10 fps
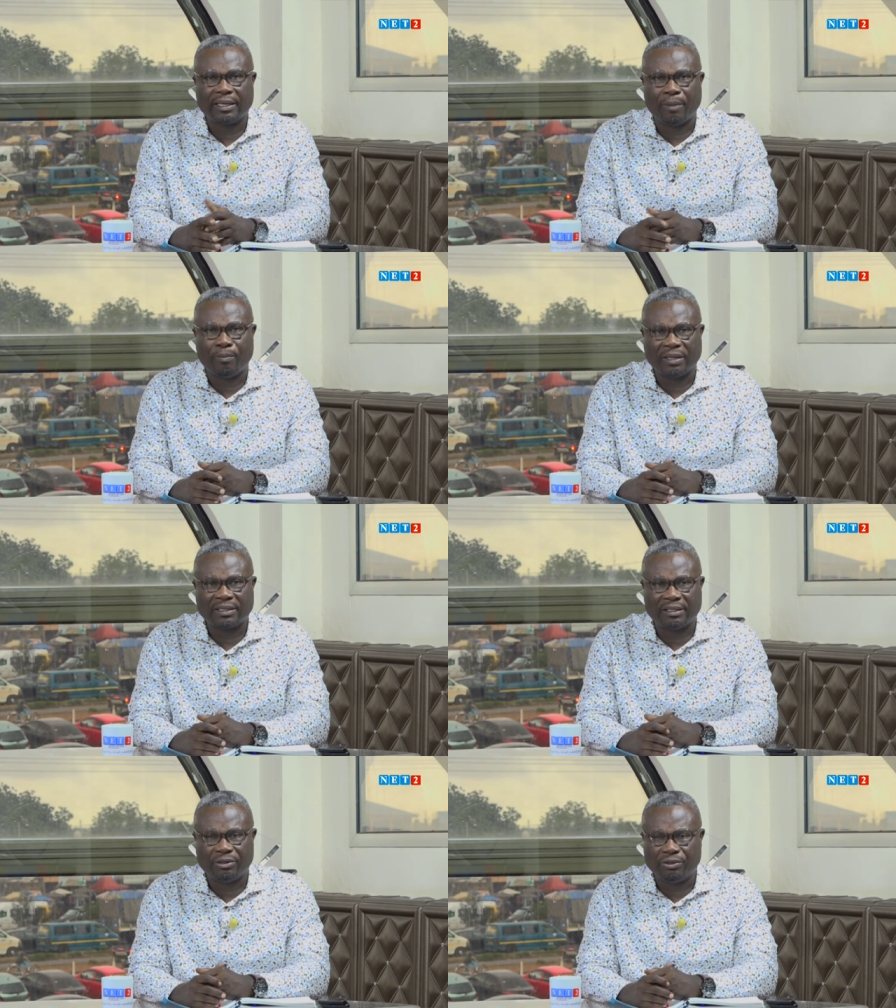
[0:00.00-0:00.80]
ya ba
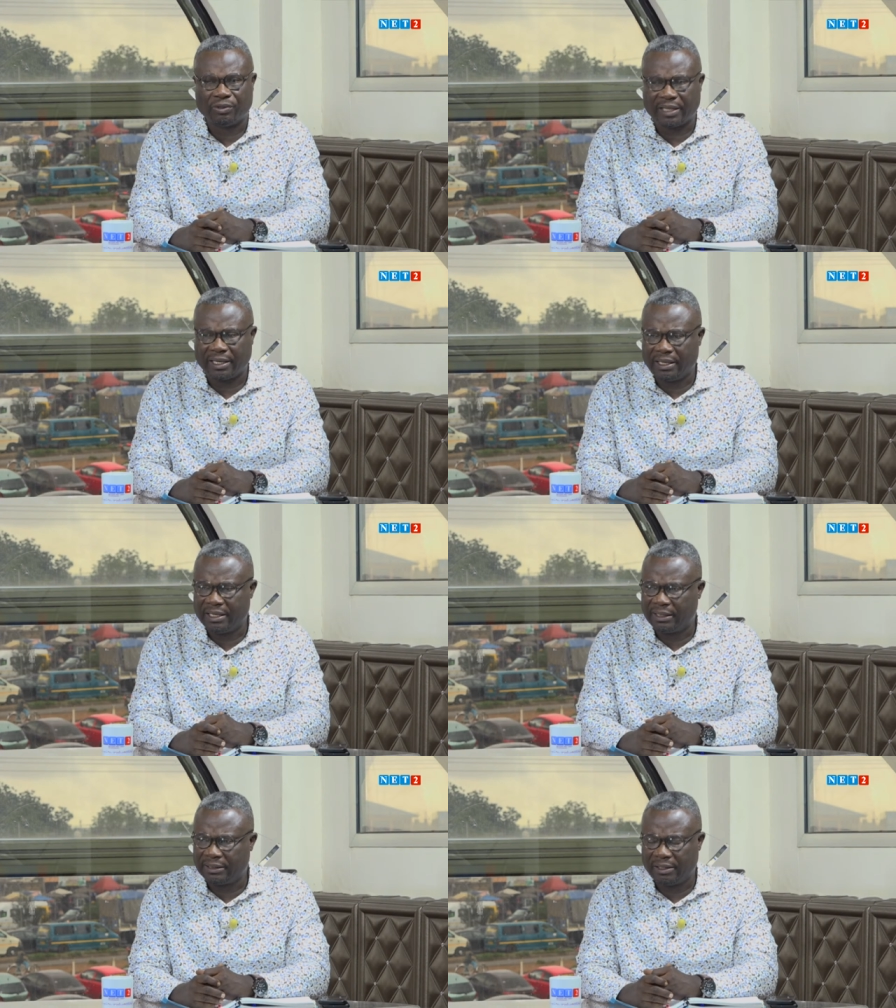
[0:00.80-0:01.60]
studio say ya
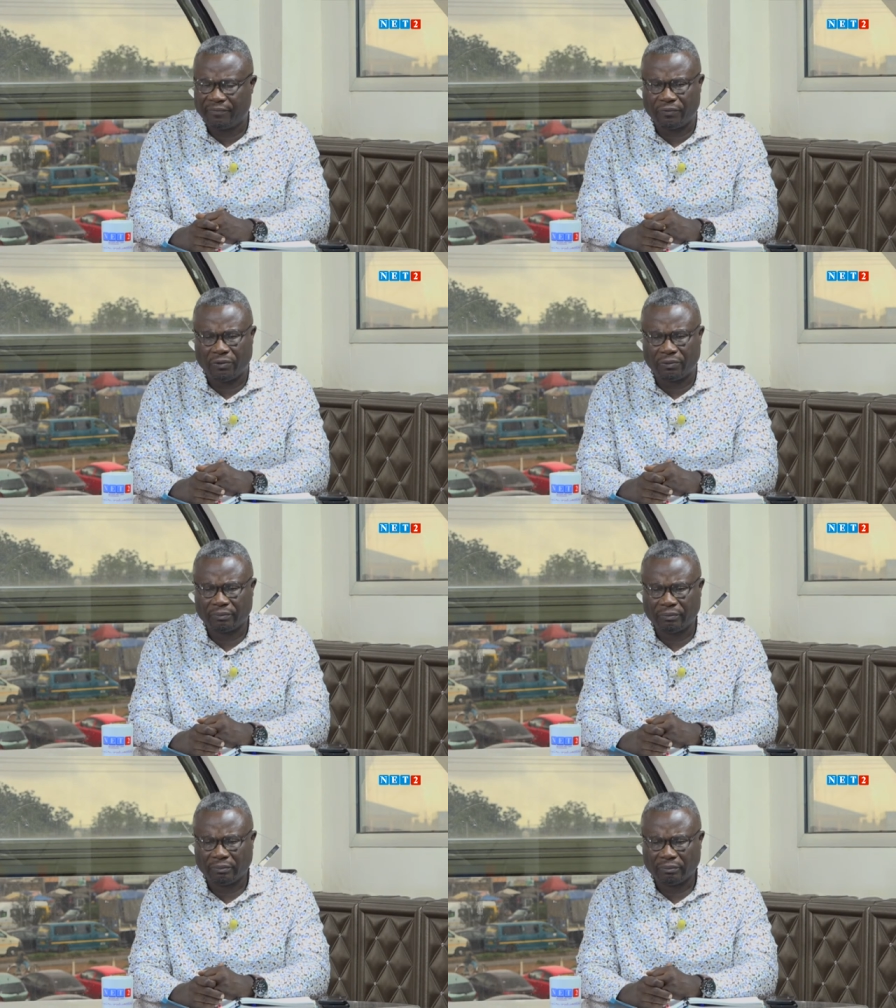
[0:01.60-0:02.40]
ne ya tiefo
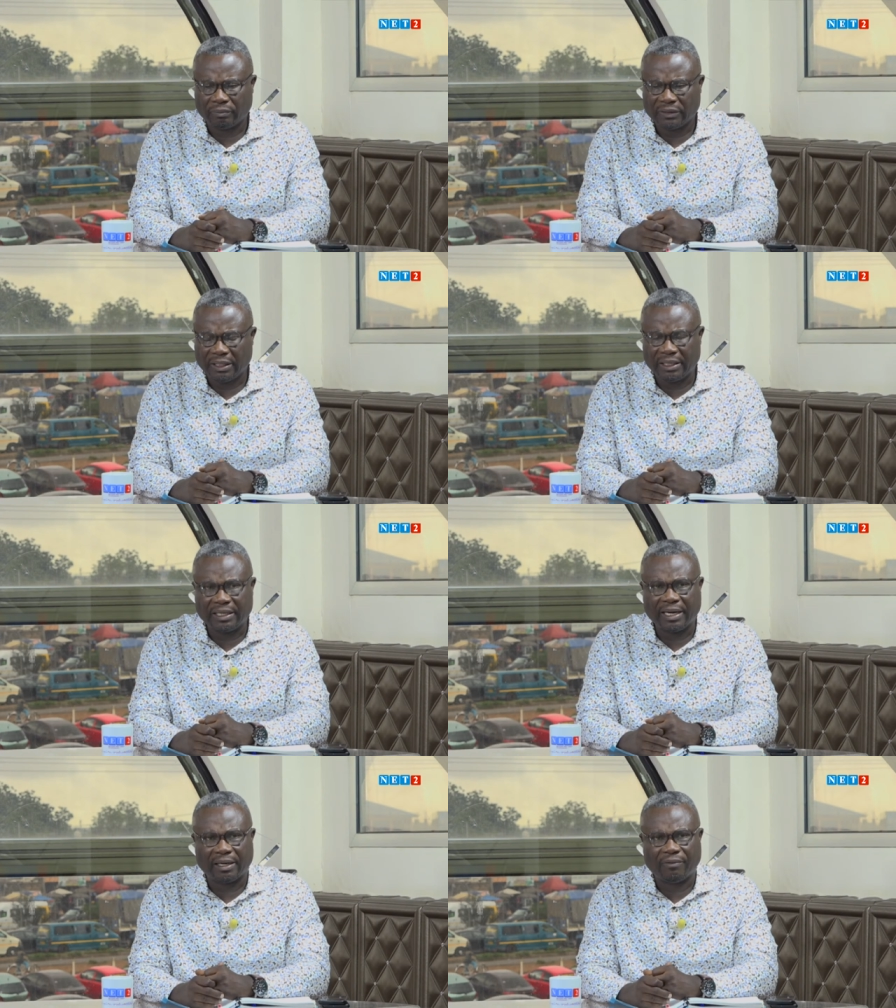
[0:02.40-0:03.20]
any
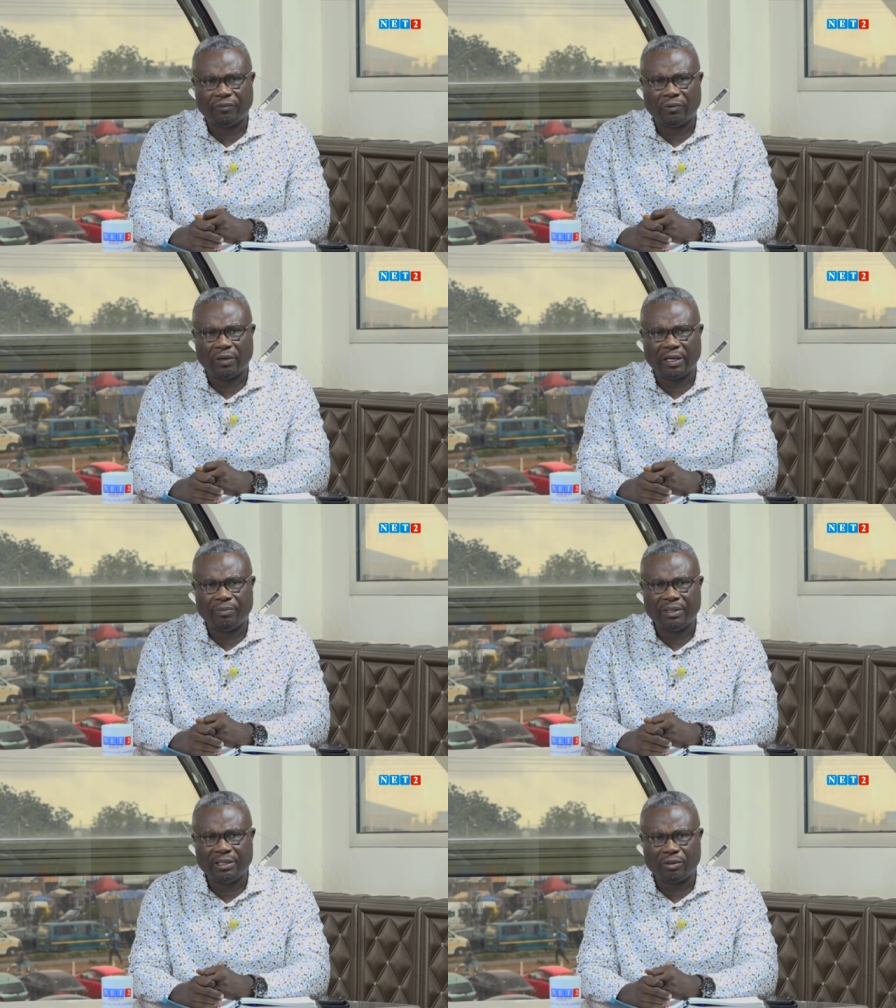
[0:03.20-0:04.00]
Ghana for
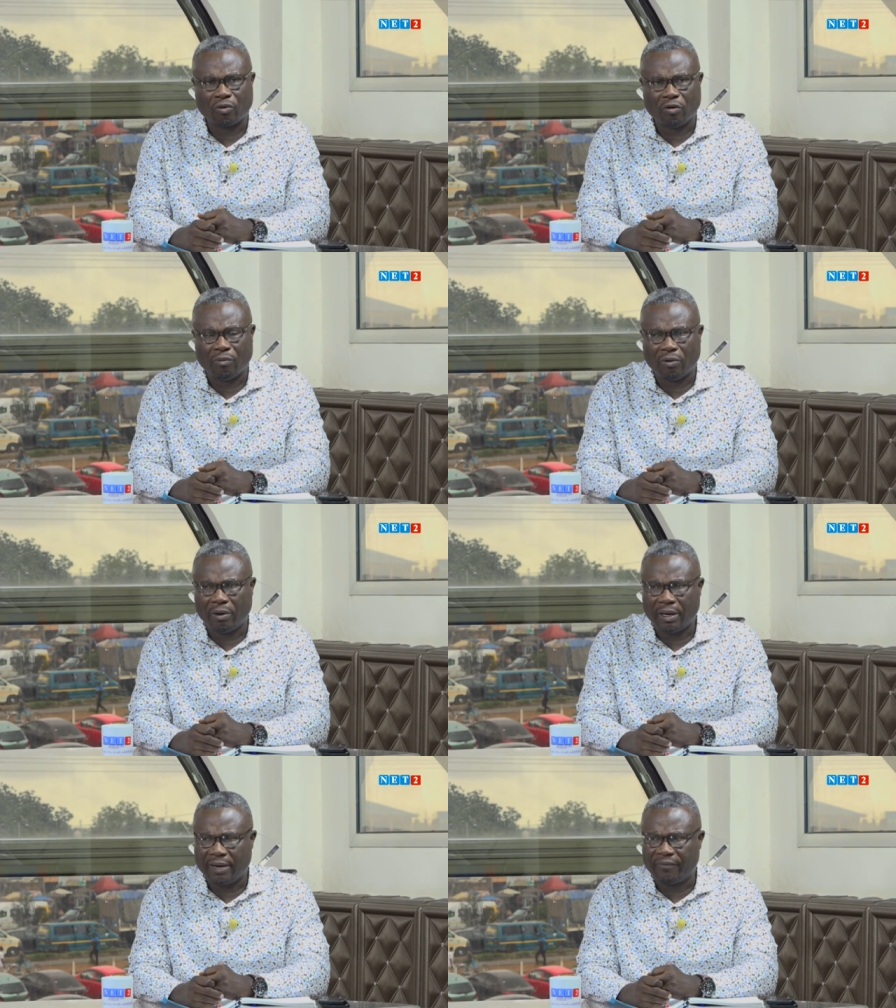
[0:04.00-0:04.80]
ebedin
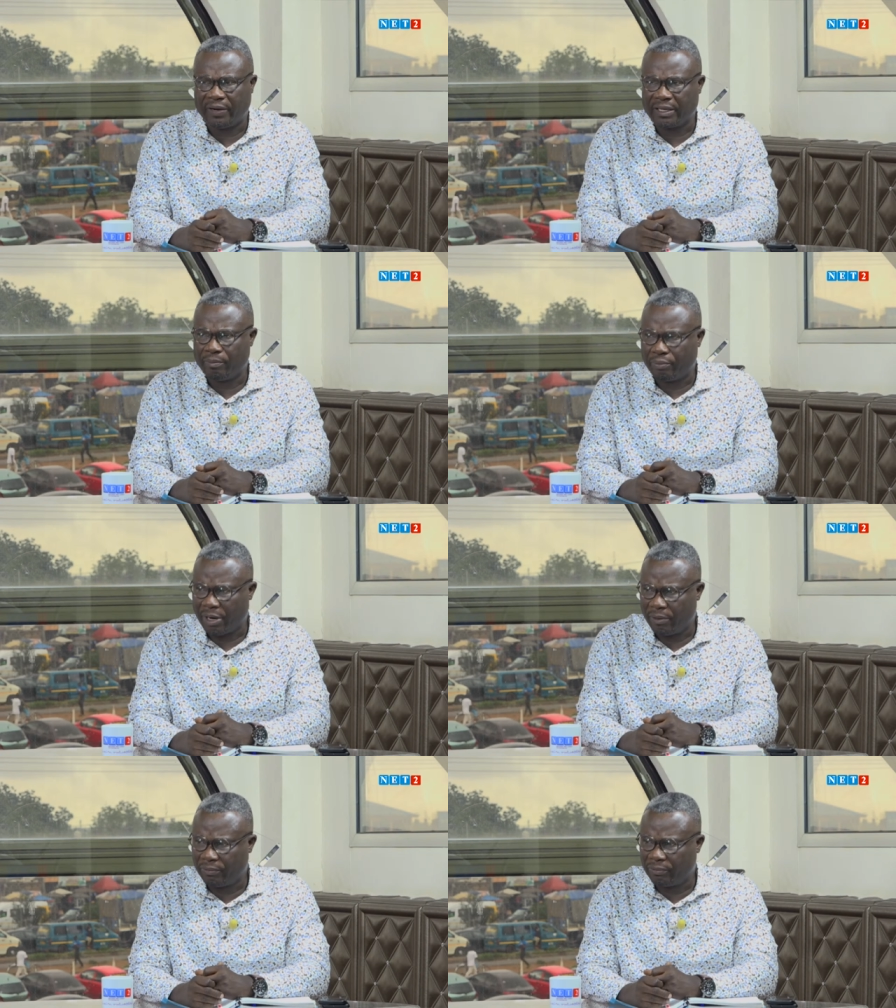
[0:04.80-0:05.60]
komo afa ye
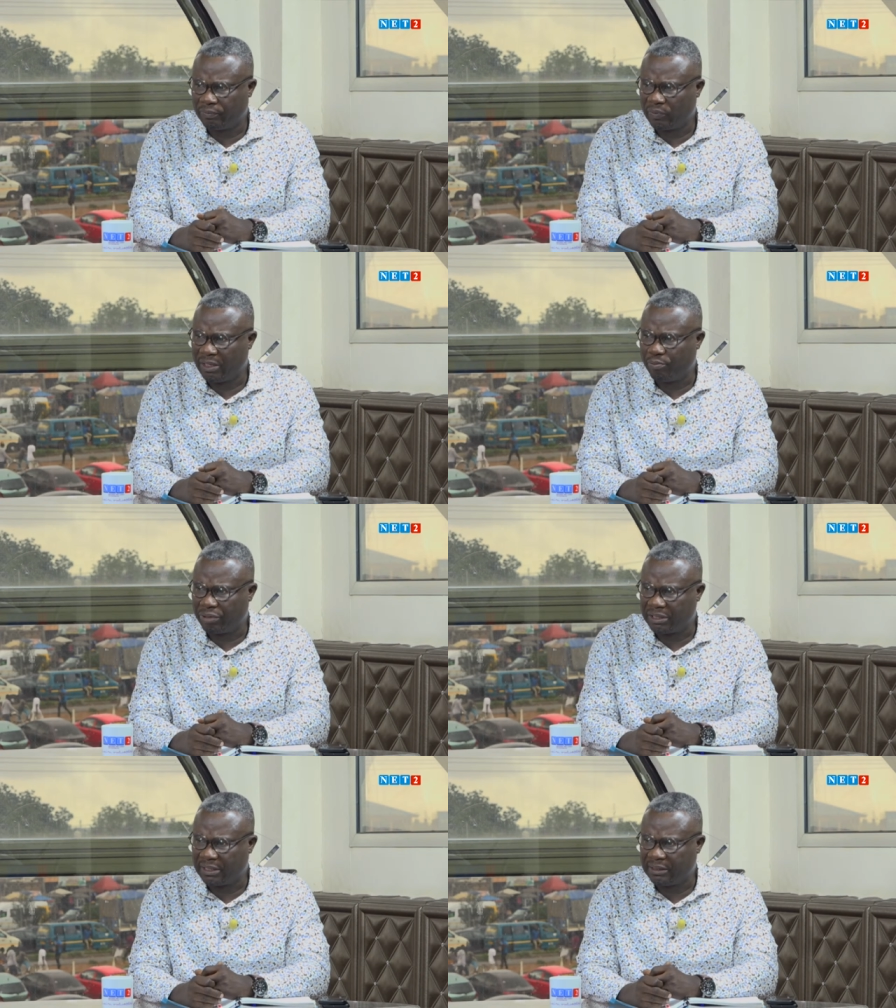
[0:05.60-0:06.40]
bra ho ye
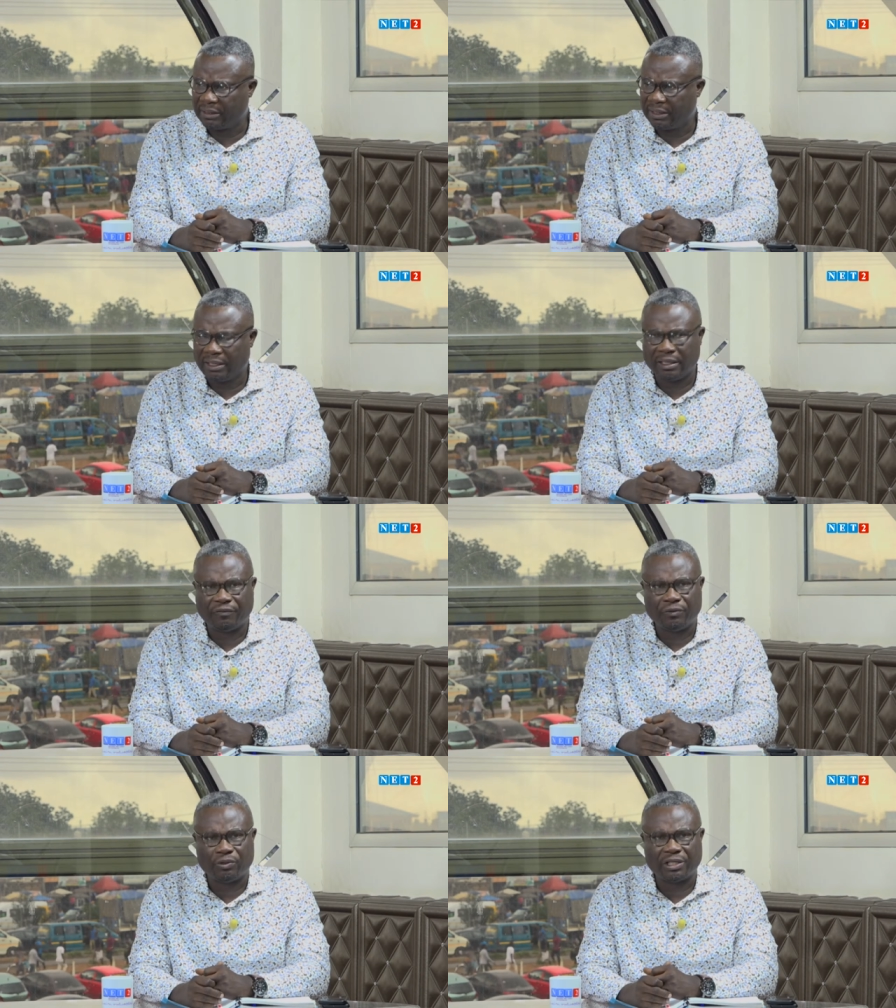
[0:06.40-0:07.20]
present and the
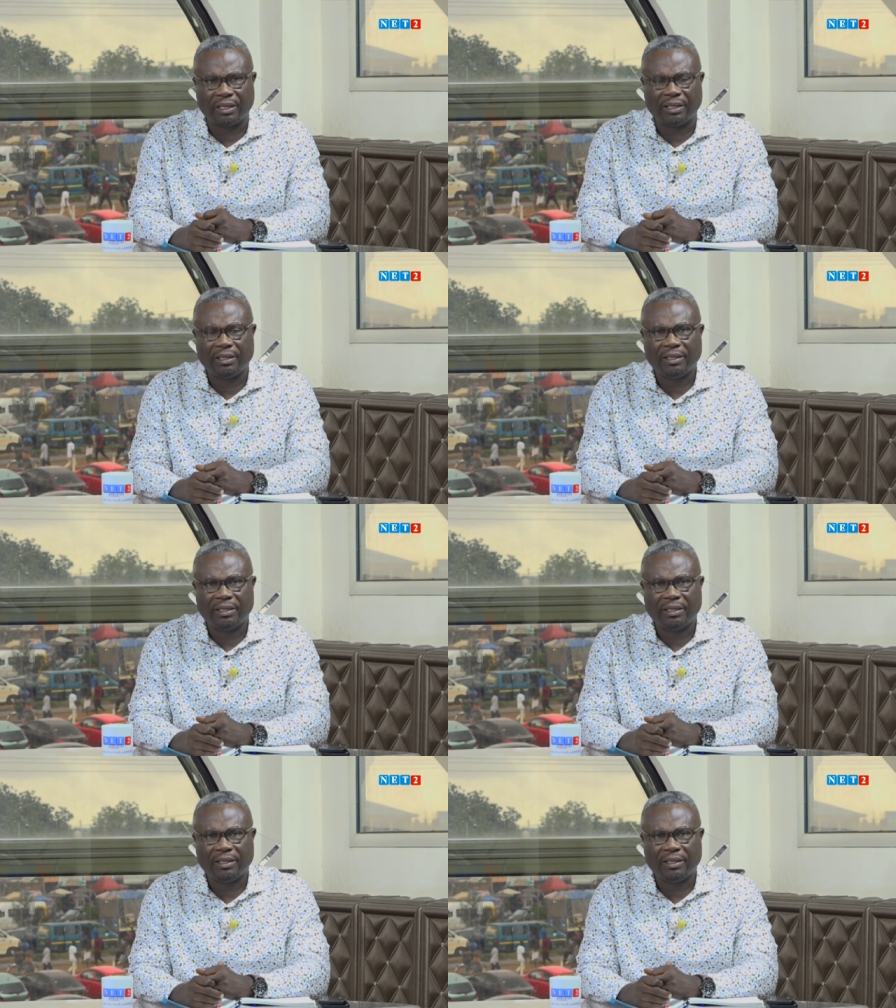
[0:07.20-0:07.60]
future.